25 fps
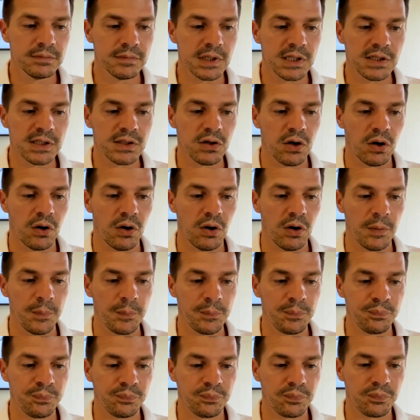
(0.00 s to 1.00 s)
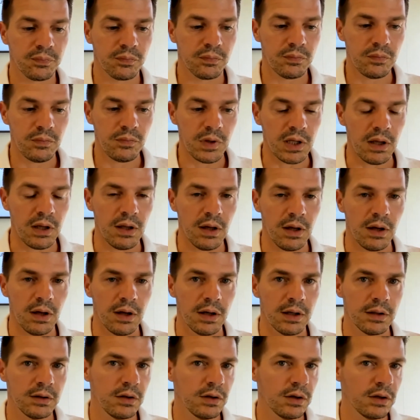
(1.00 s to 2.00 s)
So
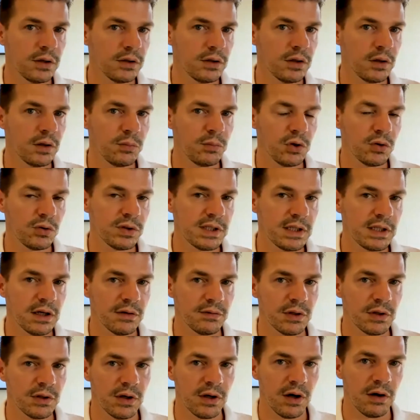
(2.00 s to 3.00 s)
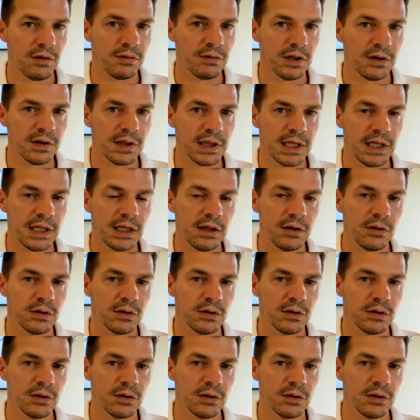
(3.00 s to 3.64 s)
the beauty of the thing,